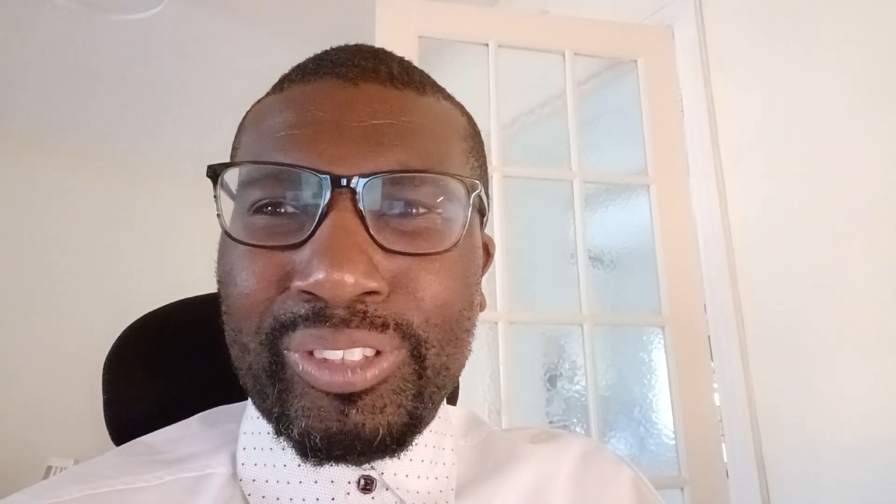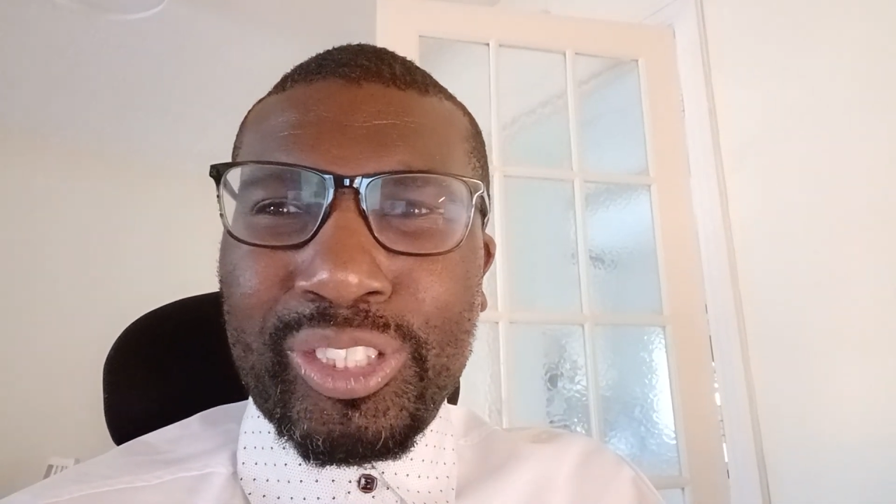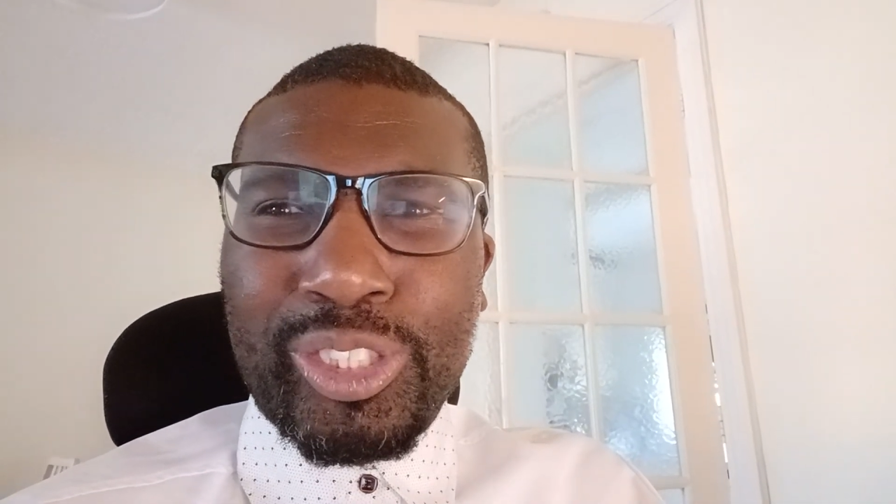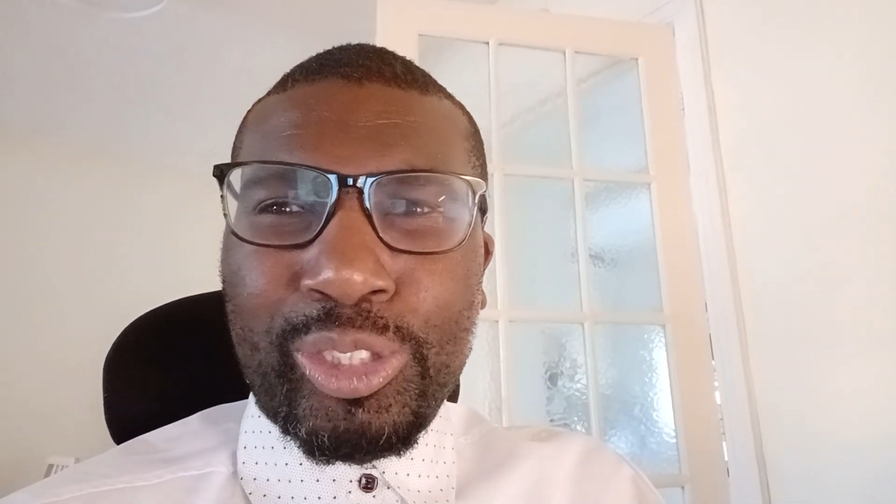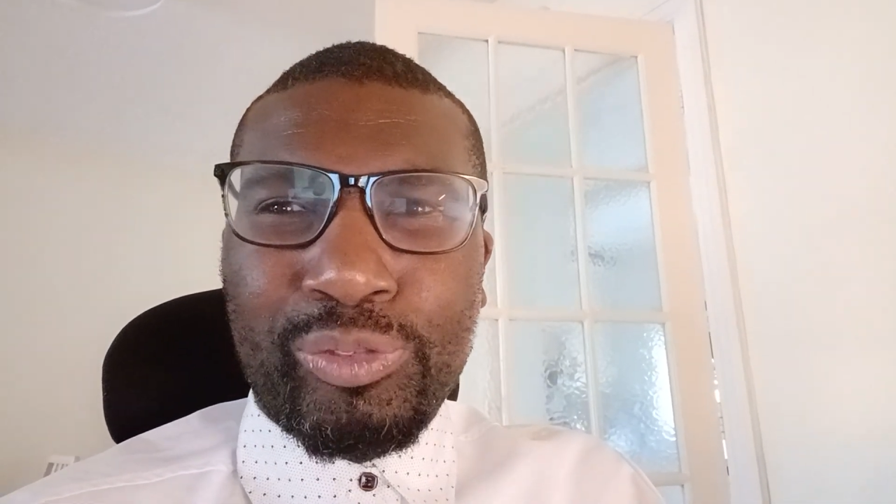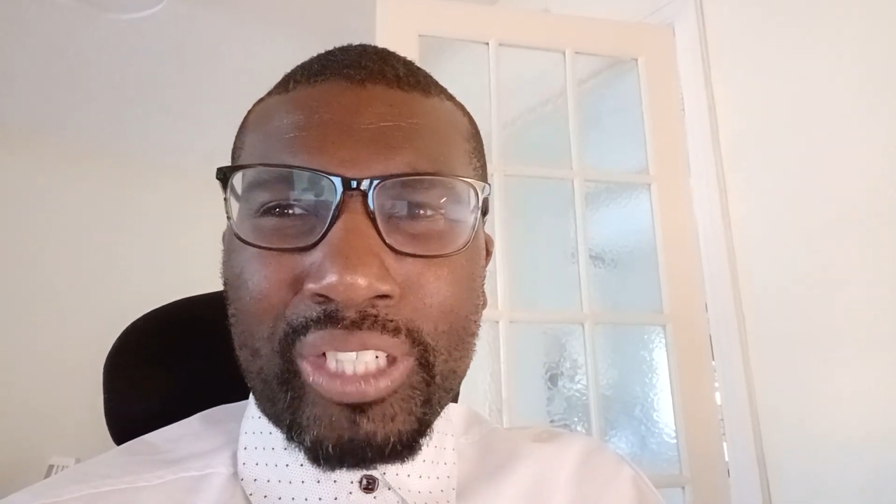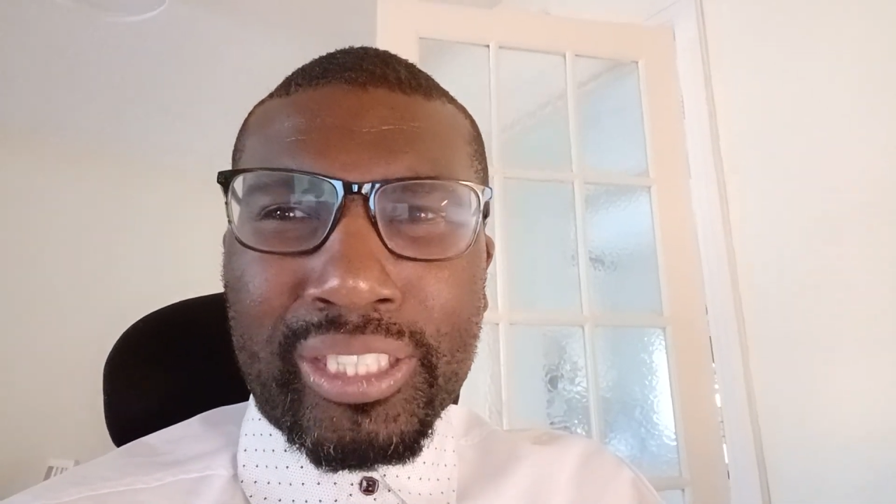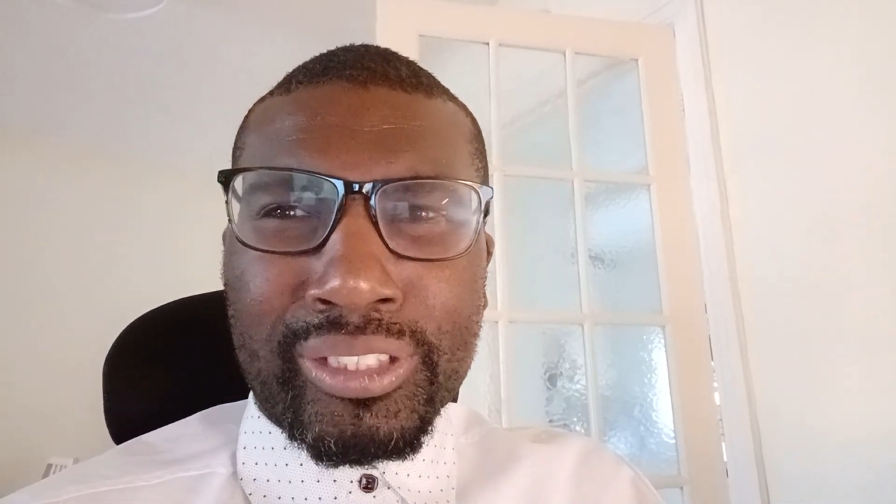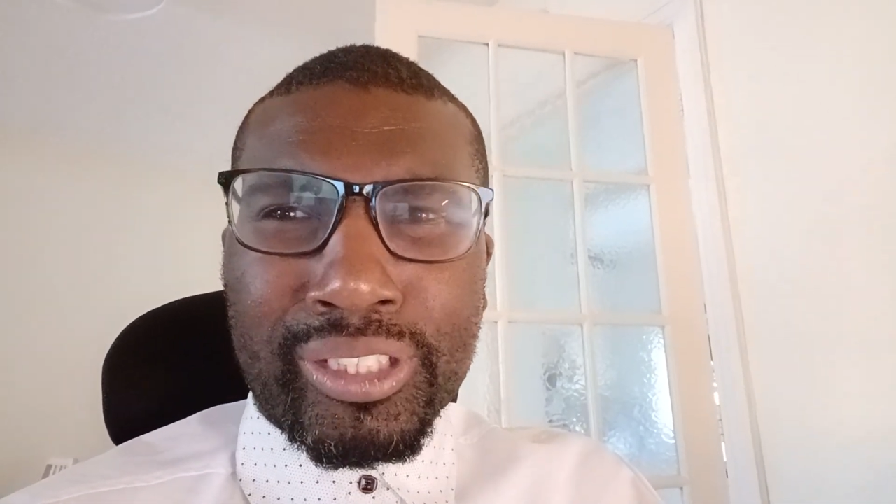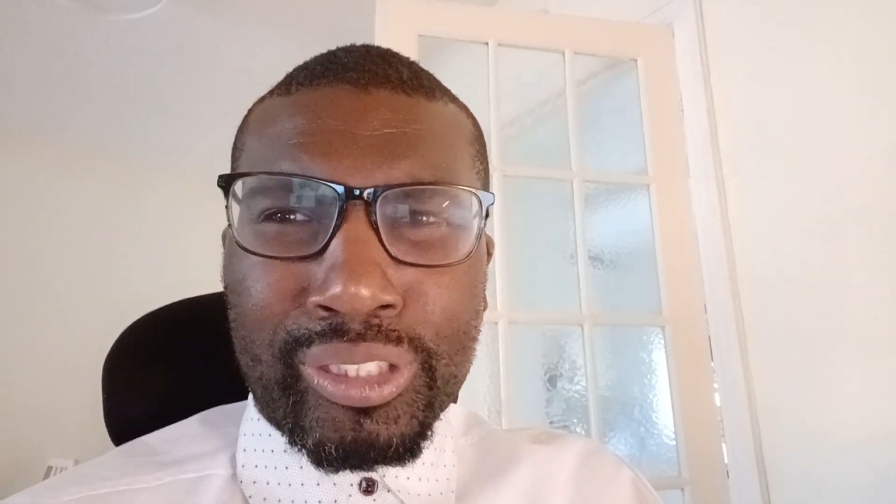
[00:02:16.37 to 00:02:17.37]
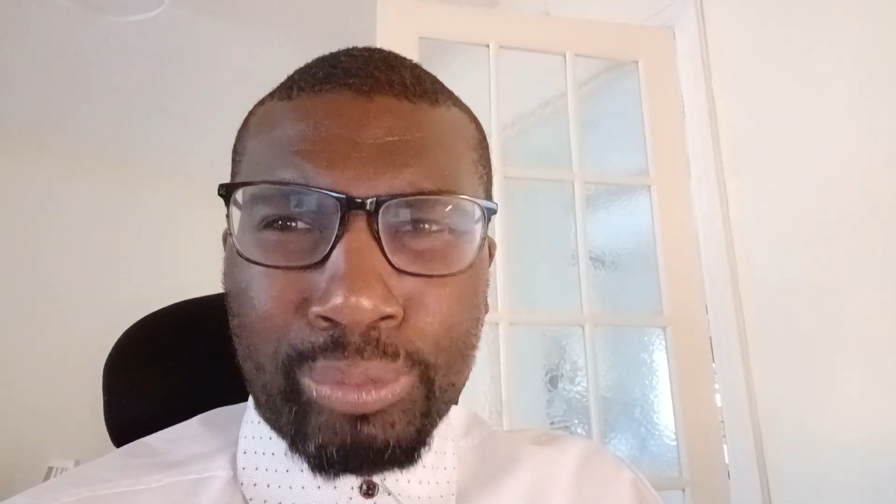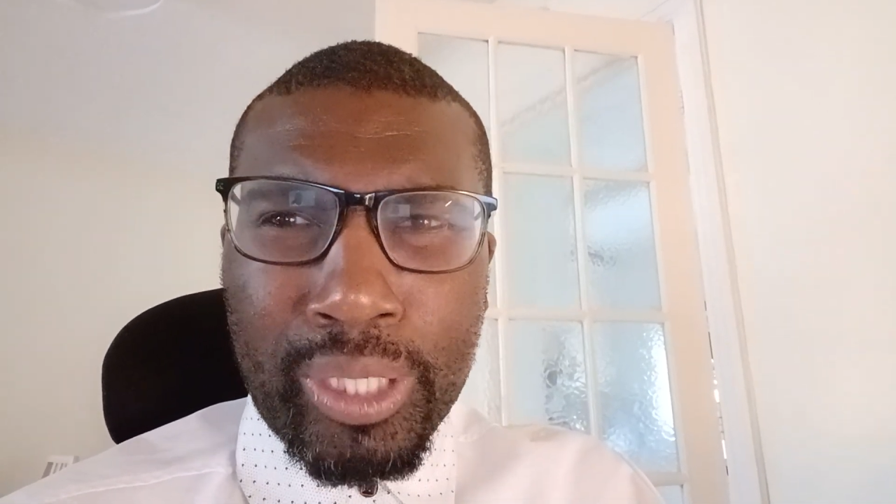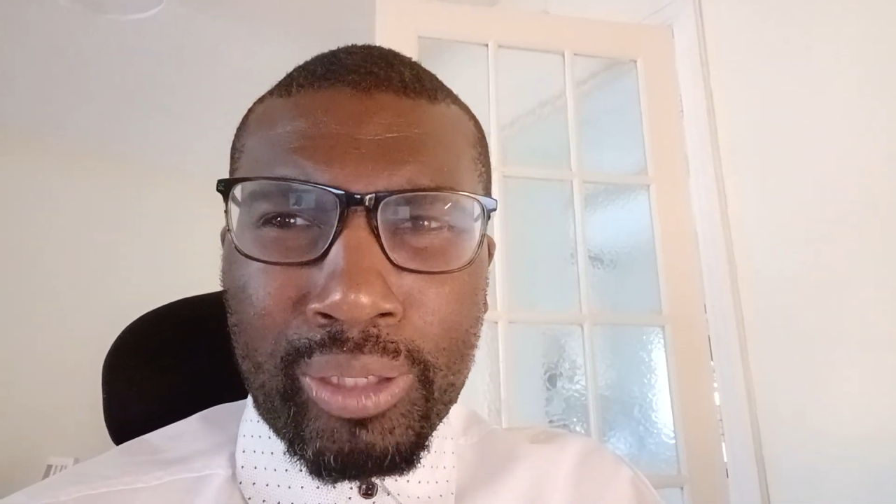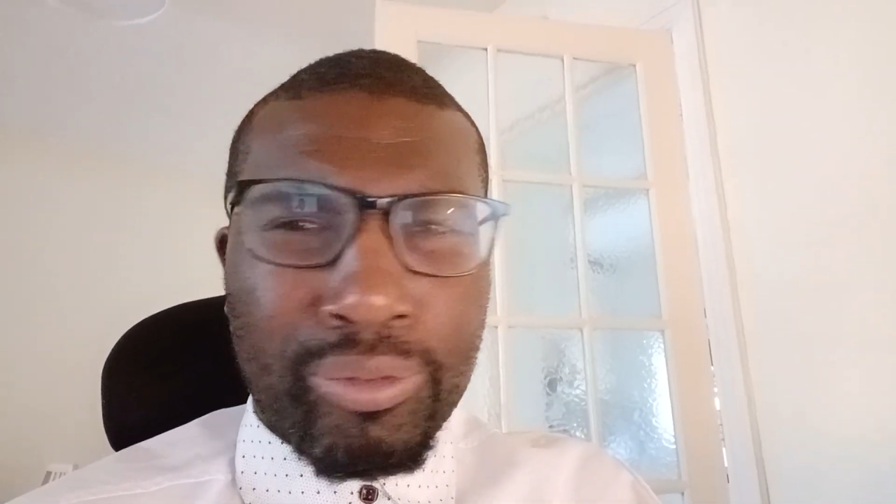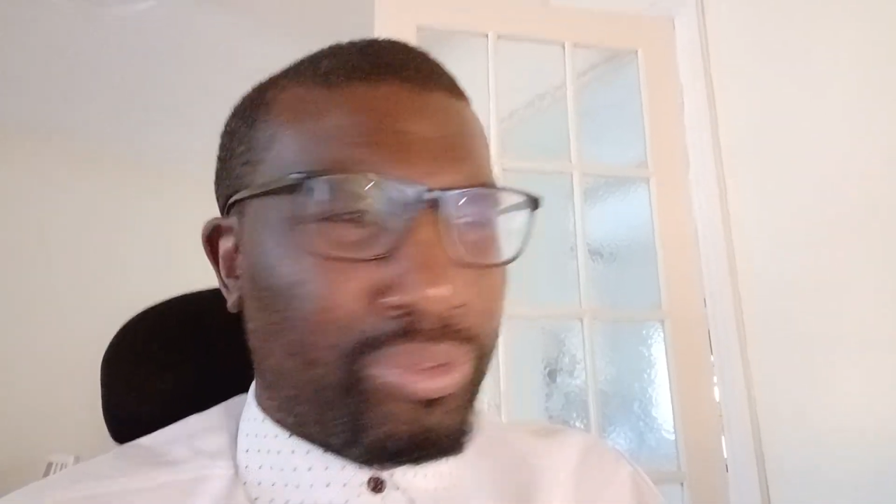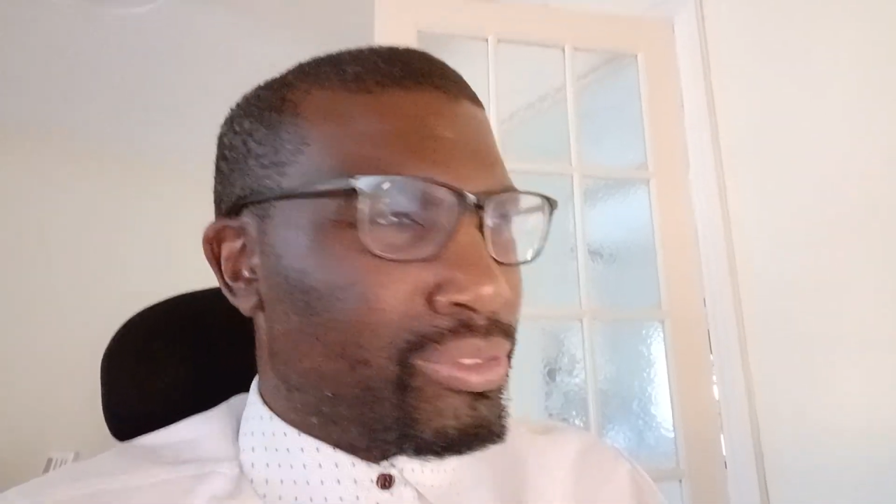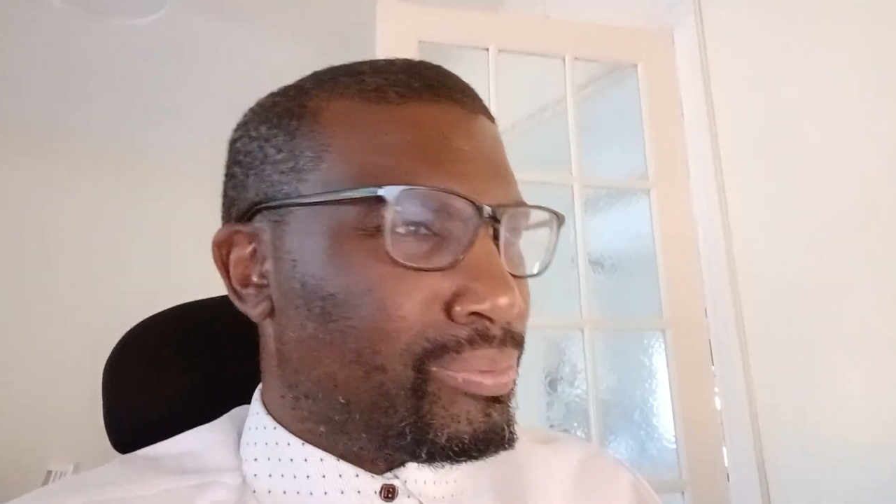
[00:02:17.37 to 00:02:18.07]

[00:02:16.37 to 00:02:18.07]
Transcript: to 2012.